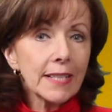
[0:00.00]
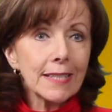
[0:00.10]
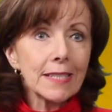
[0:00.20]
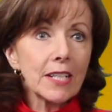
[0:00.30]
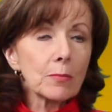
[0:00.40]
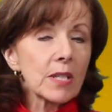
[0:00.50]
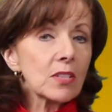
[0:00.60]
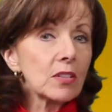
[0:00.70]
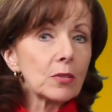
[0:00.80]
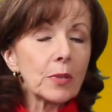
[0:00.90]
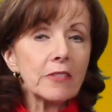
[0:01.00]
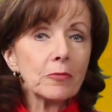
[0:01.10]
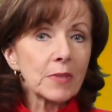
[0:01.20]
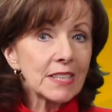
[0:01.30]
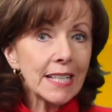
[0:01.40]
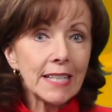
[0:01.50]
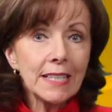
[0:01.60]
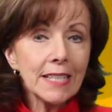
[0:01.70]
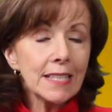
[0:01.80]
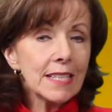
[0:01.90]
It can tear muscle away from the
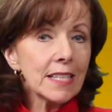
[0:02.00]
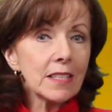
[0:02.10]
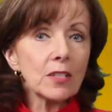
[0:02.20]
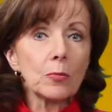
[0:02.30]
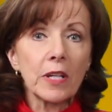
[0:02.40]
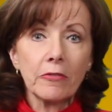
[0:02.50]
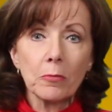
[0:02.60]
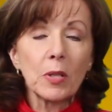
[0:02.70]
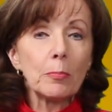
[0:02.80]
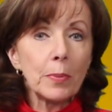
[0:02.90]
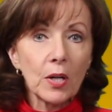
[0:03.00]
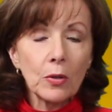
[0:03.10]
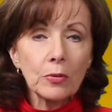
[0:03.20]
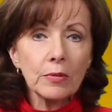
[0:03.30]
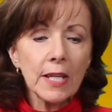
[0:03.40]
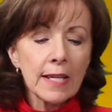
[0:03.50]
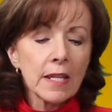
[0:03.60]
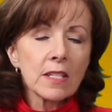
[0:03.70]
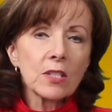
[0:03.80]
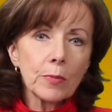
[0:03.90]
tendon away from the bone.
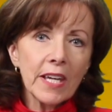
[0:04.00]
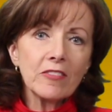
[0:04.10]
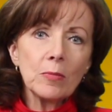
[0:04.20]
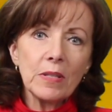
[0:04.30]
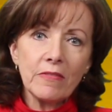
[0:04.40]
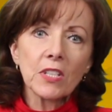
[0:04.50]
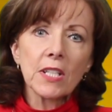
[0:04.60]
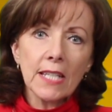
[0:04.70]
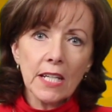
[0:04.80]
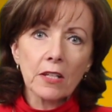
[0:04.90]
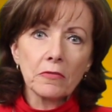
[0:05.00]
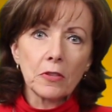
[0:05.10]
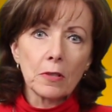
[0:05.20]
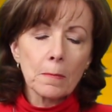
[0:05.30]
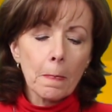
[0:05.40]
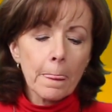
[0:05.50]
So we have to be very careful.